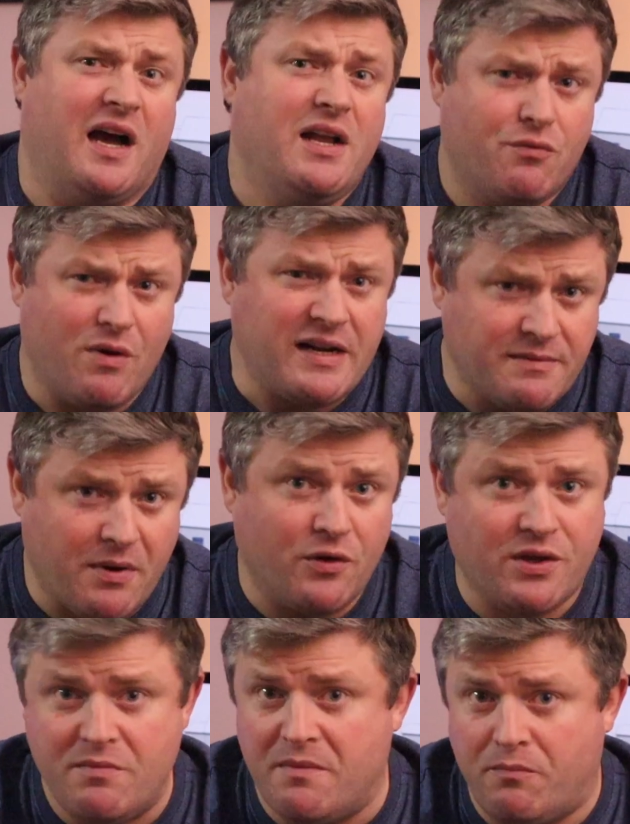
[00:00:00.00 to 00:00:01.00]
I'd read about
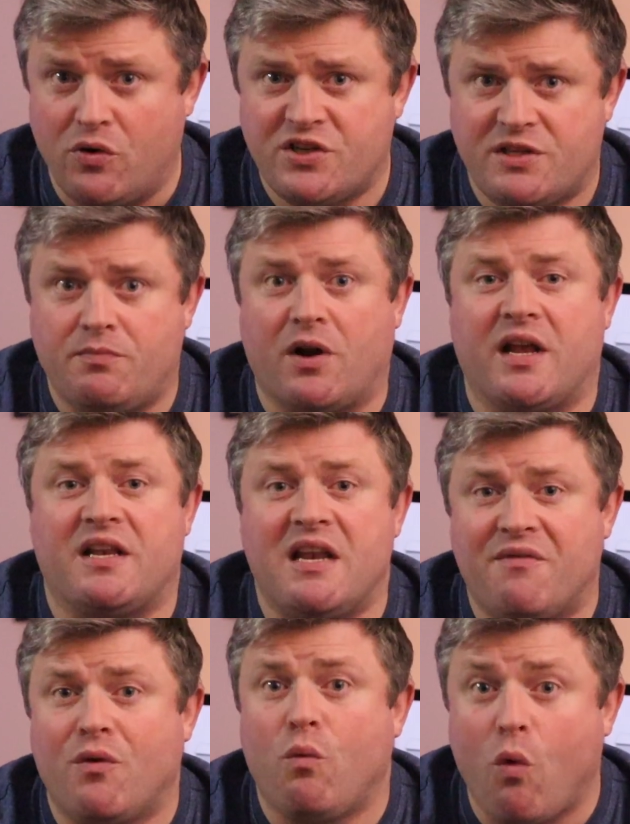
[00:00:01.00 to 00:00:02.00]
them in books, but I'd
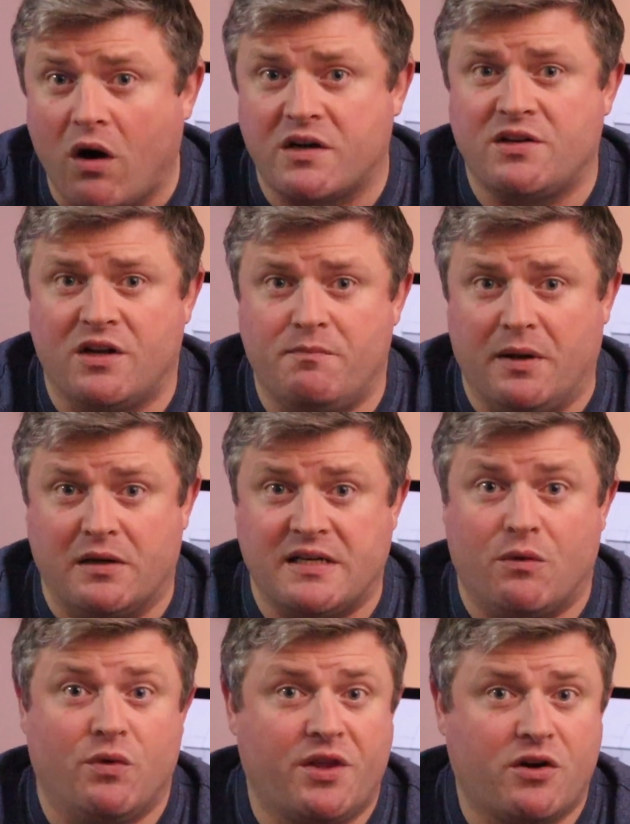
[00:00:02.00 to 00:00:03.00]
never worked on a
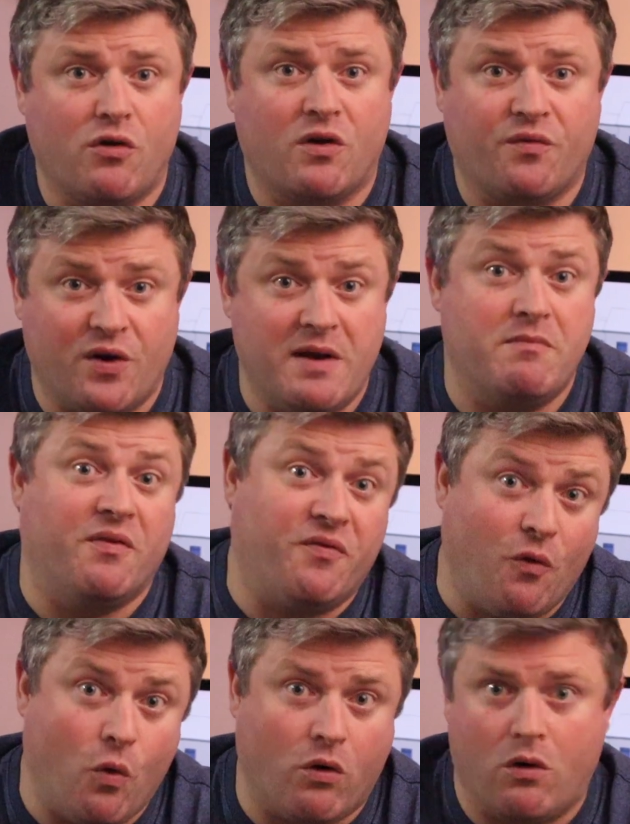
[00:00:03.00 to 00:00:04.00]
building with a crook frame
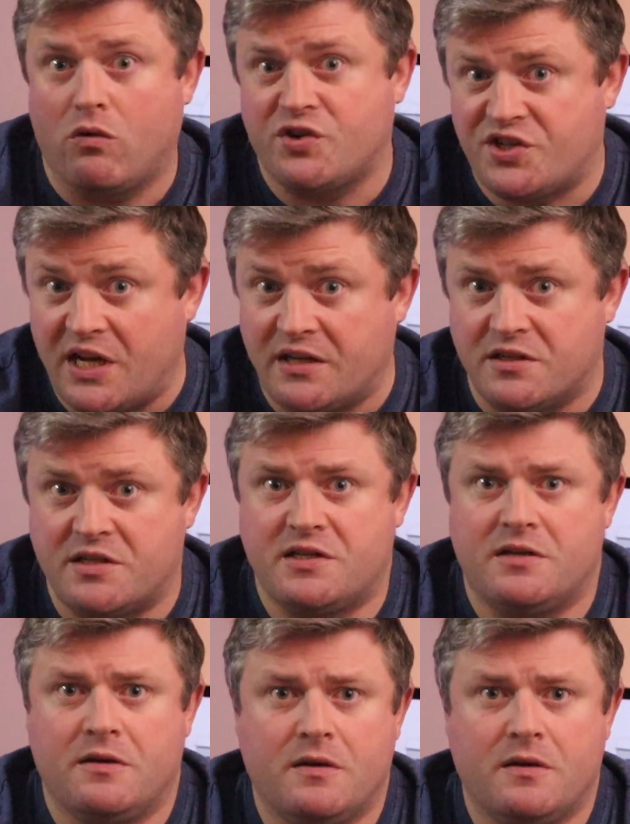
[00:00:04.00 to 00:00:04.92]
before or since.